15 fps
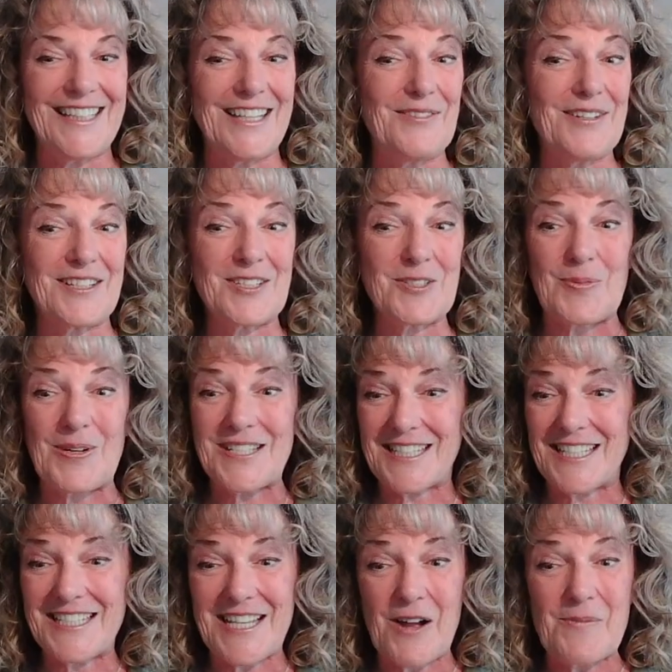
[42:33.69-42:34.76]
They would
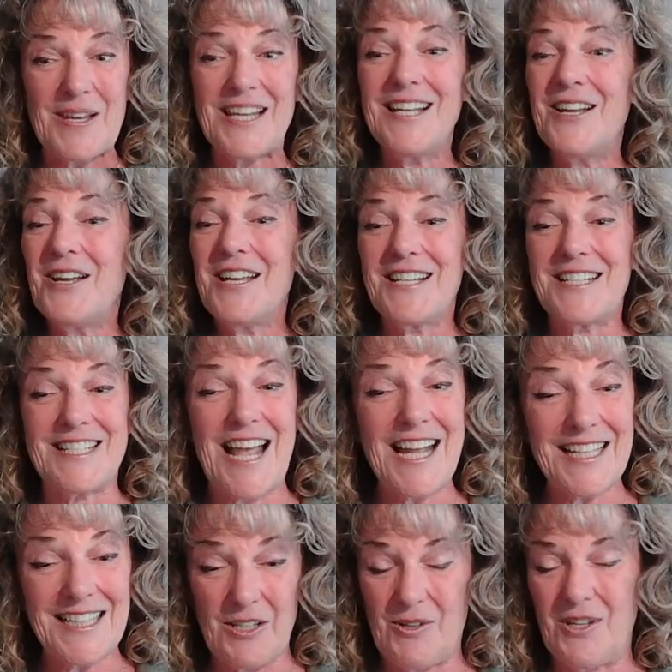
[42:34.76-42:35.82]
they'd tell me
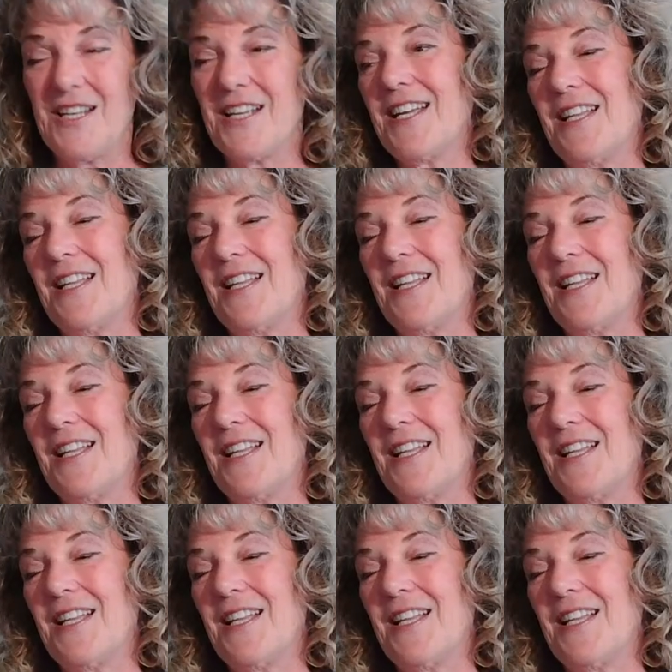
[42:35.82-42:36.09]
exactly.